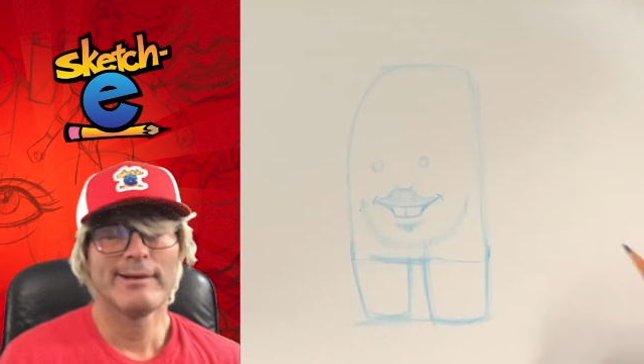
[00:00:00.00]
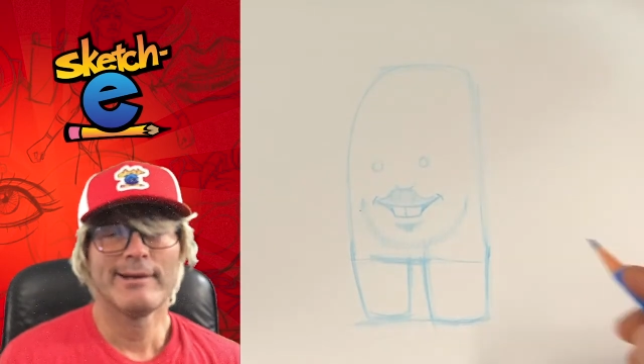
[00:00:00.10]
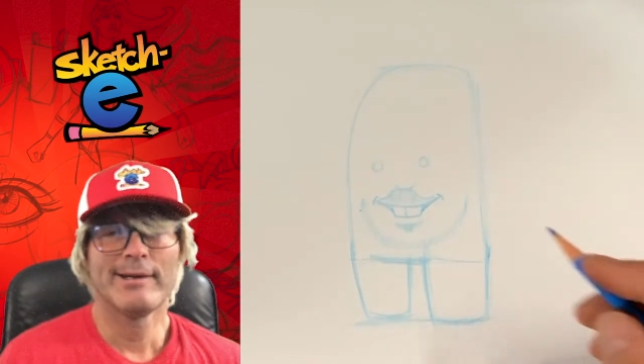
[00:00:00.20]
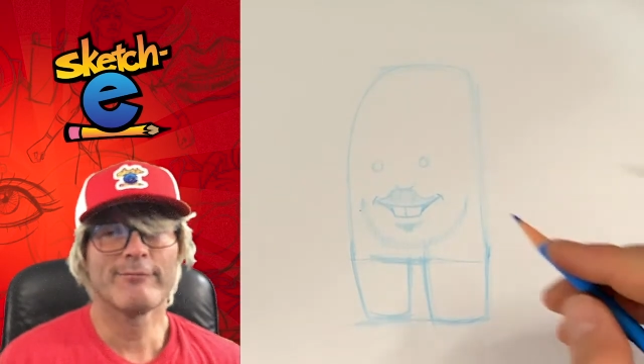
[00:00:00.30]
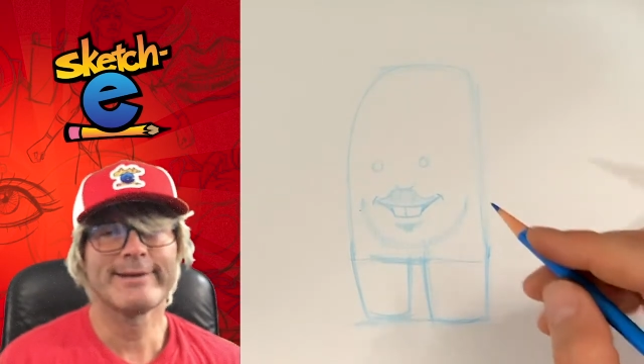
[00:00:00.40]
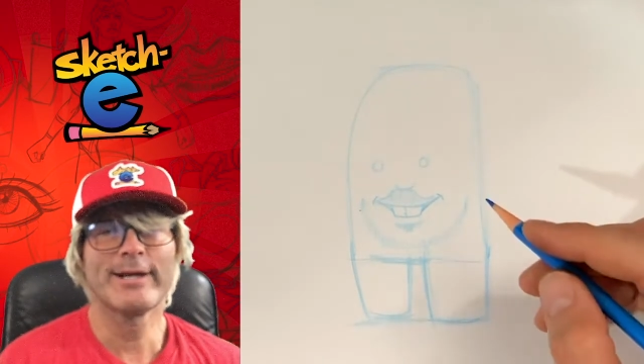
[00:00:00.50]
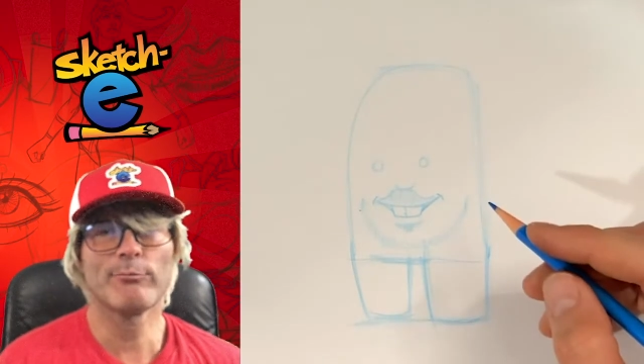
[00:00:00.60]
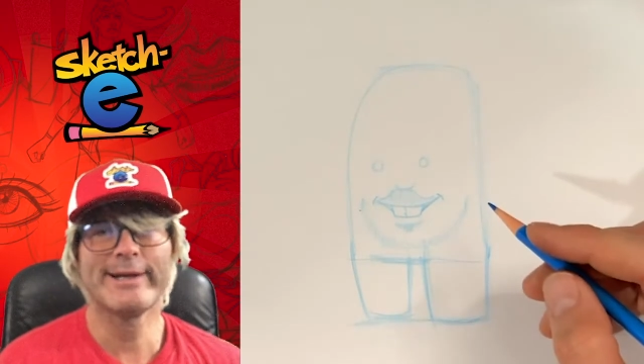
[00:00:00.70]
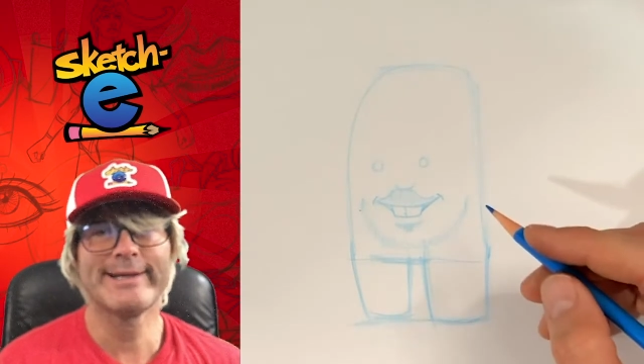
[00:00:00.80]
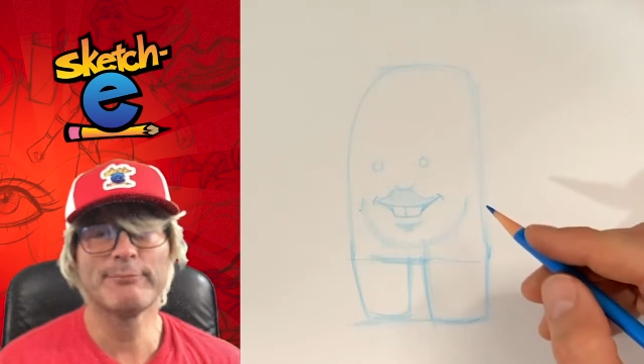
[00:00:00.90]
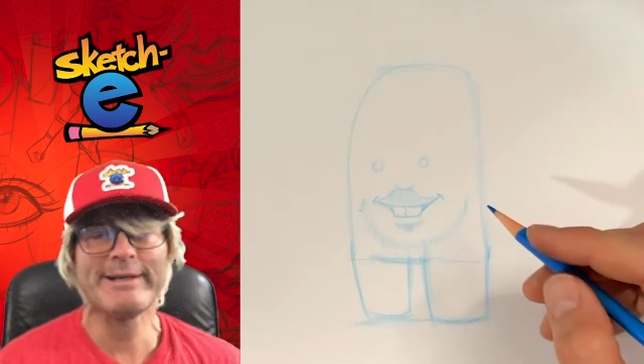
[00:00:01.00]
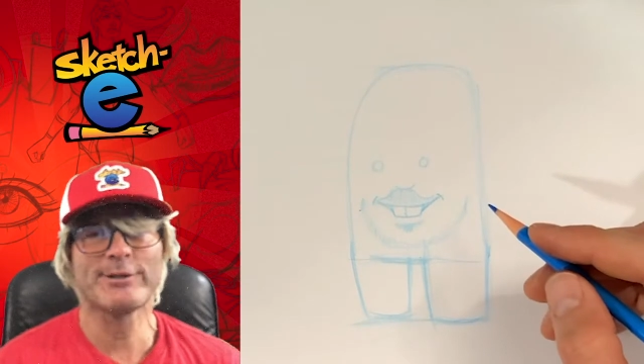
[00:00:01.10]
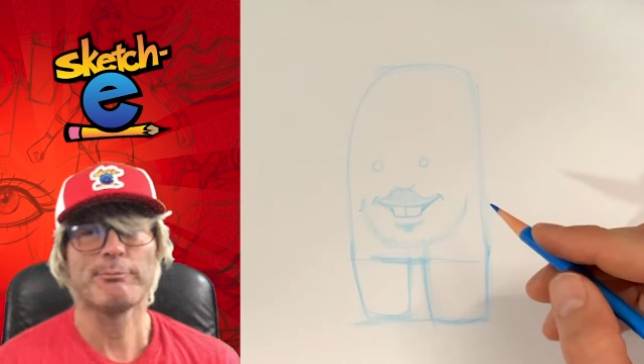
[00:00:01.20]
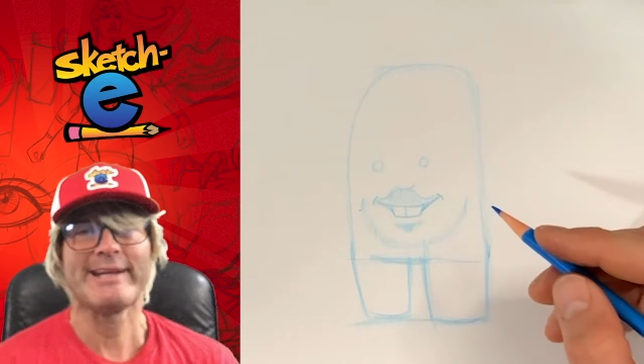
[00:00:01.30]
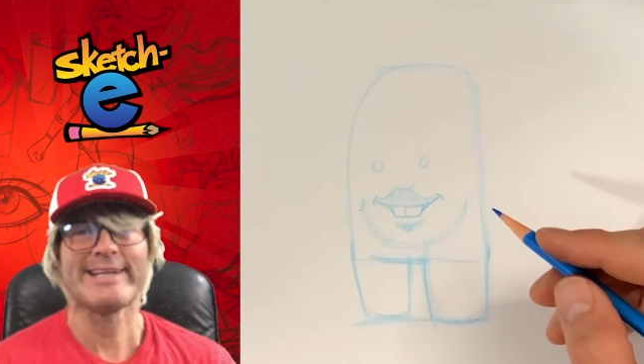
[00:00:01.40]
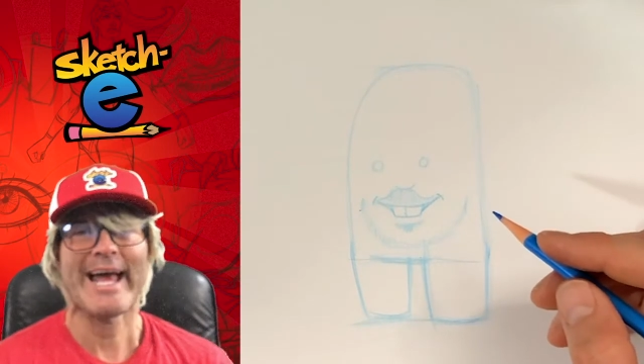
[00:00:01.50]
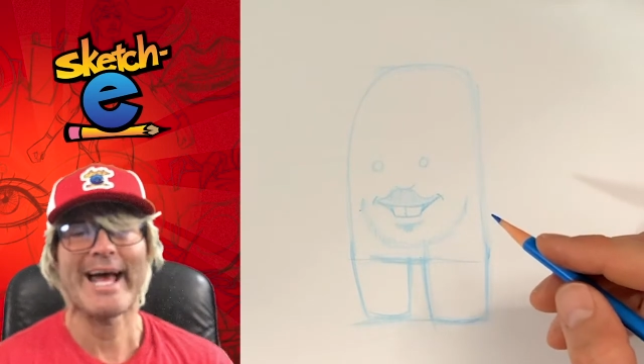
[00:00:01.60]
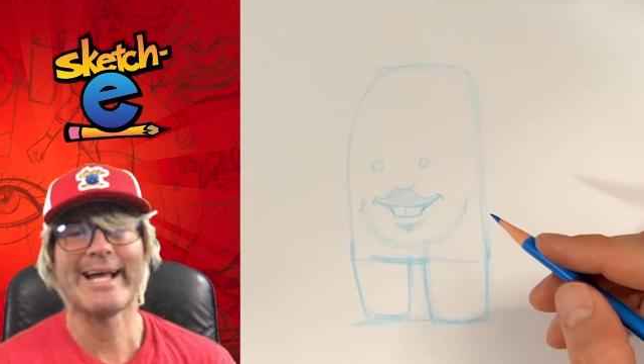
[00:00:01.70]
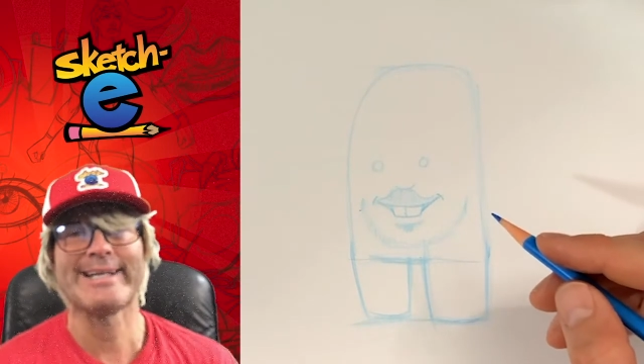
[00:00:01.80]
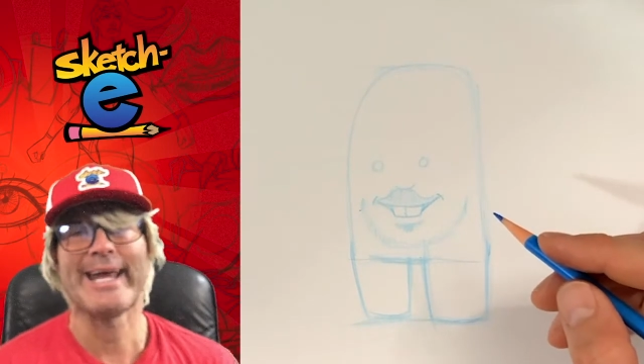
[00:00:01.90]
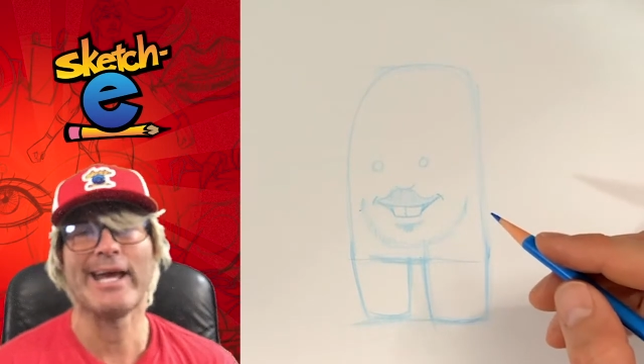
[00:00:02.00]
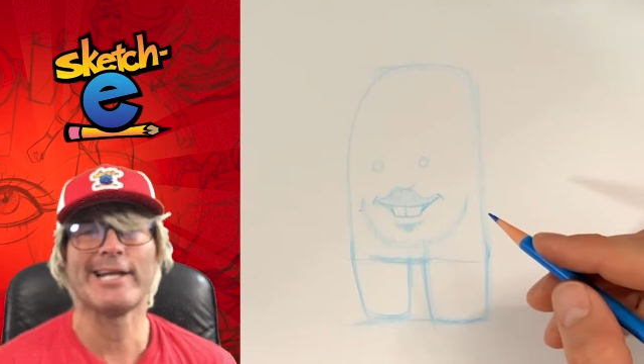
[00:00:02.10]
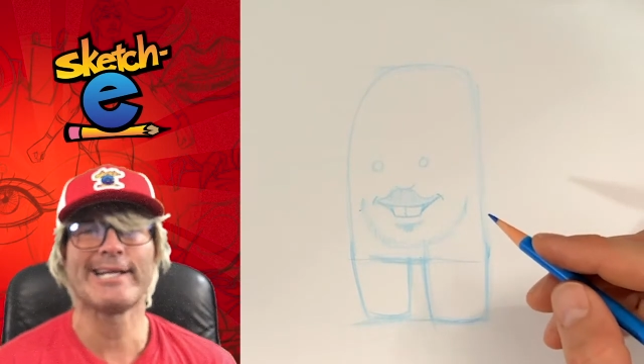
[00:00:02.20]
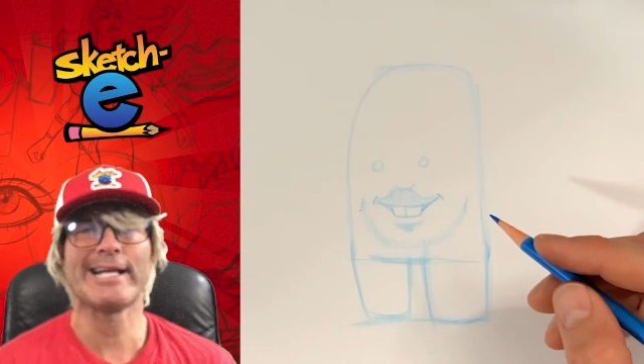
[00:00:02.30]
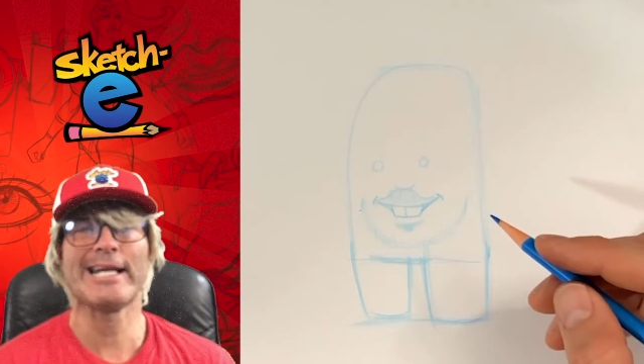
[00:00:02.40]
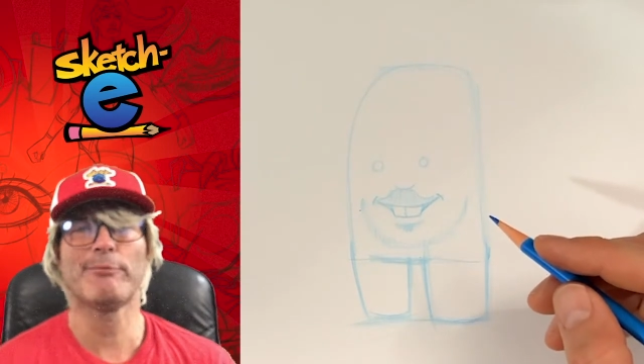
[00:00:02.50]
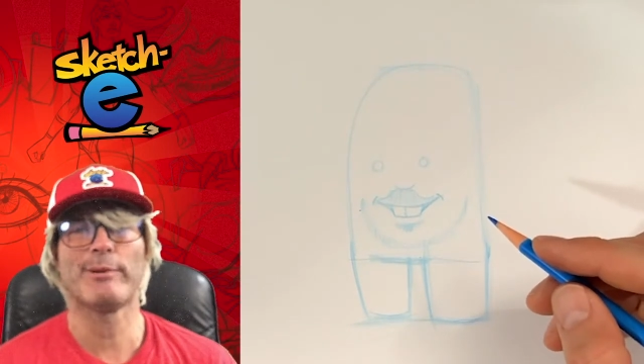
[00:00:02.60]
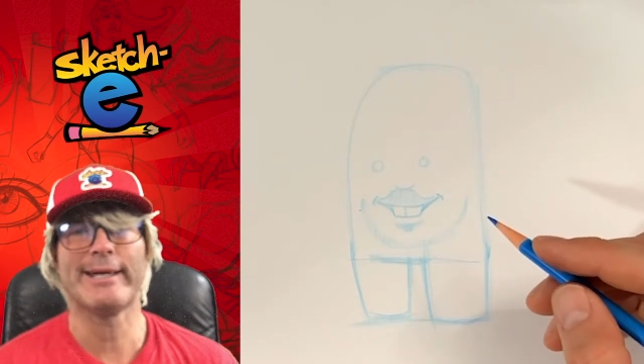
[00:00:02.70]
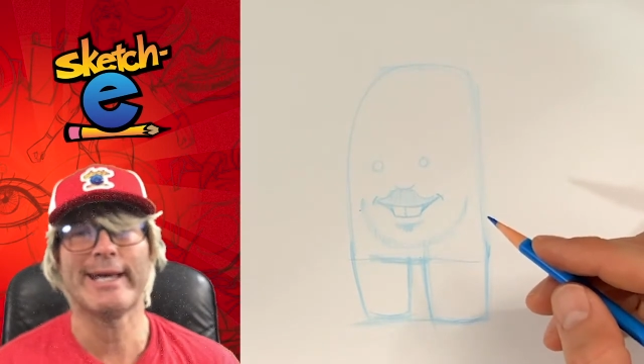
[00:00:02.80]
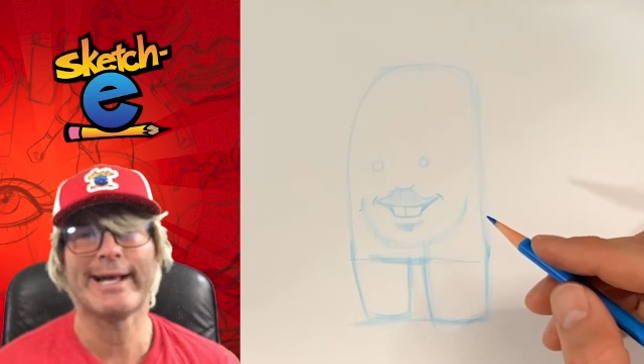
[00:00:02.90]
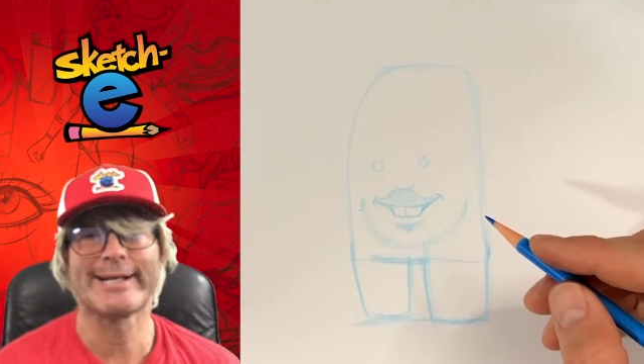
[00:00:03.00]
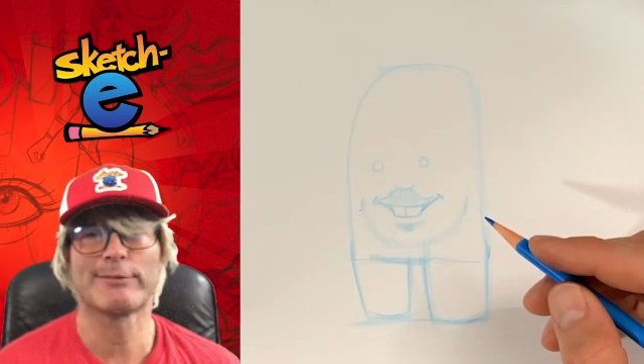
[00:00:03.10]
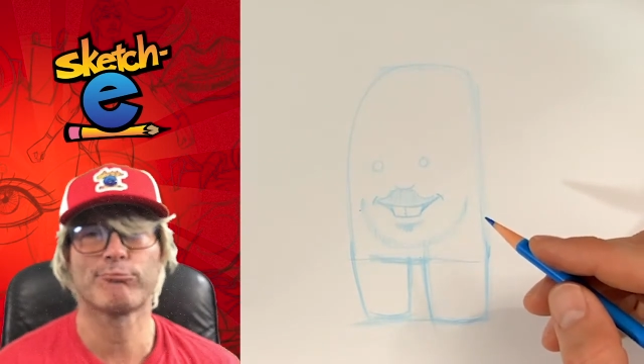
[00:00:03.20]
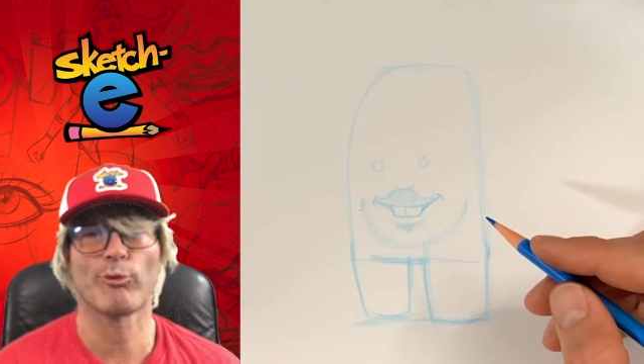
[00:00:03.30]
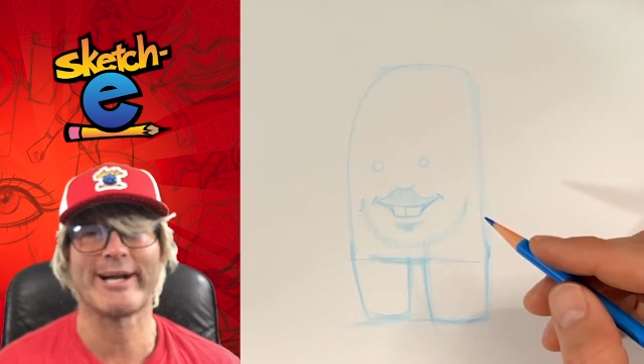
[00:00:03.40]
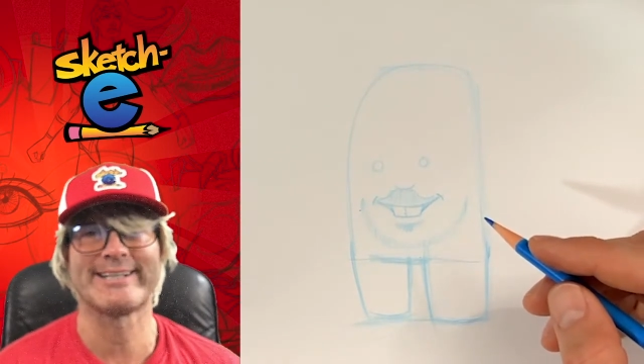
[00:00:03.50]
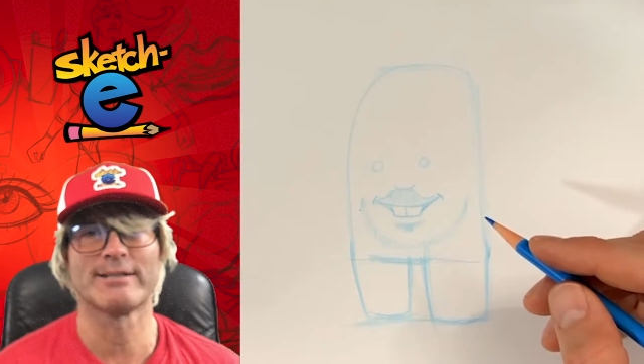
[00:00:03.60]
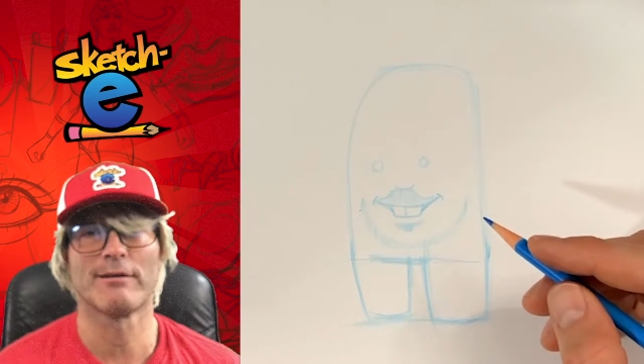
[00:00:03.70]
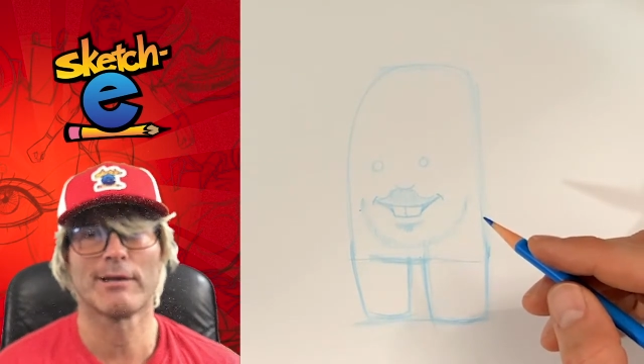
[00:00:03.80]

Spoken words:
And for some reason, Mr. Beast has a sleepy expression,